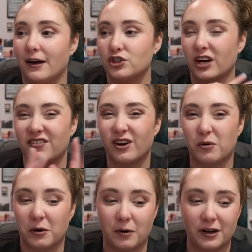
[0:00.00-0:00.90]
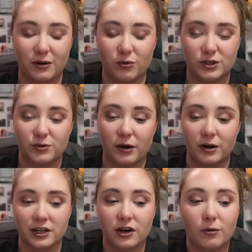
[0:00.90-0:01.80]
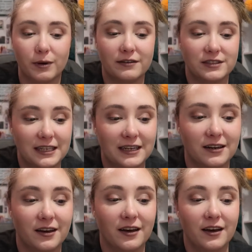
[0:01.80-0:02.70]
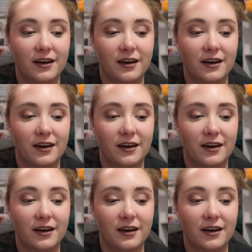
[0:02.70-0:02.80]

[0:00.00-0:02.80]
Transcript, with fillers: I was trying to figure out what I want, which way I want to go, but I've seen